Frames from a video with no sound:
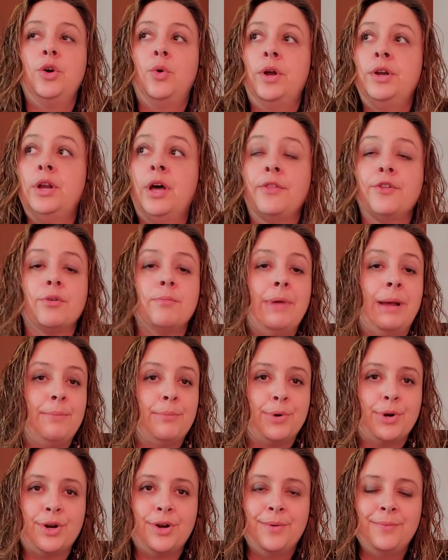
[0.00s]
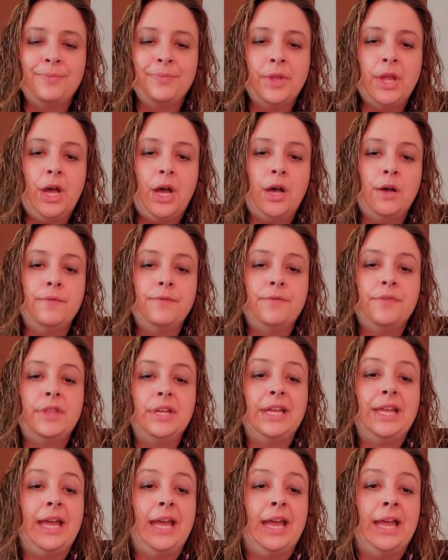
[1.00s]
another member of the
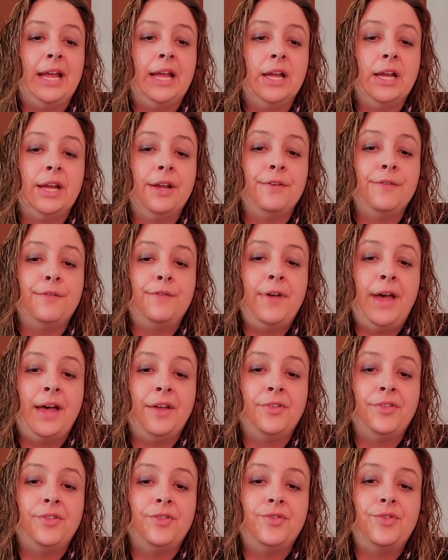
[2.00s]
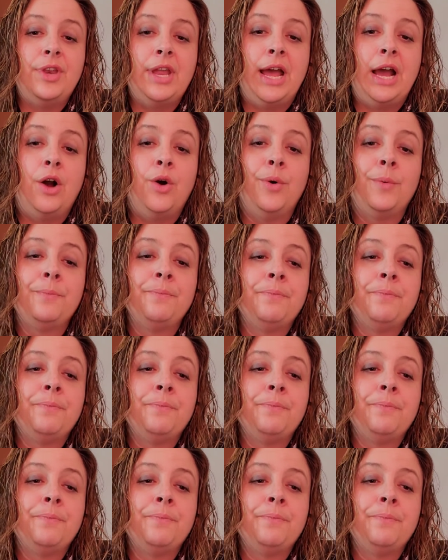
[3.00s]
gang confess. Now,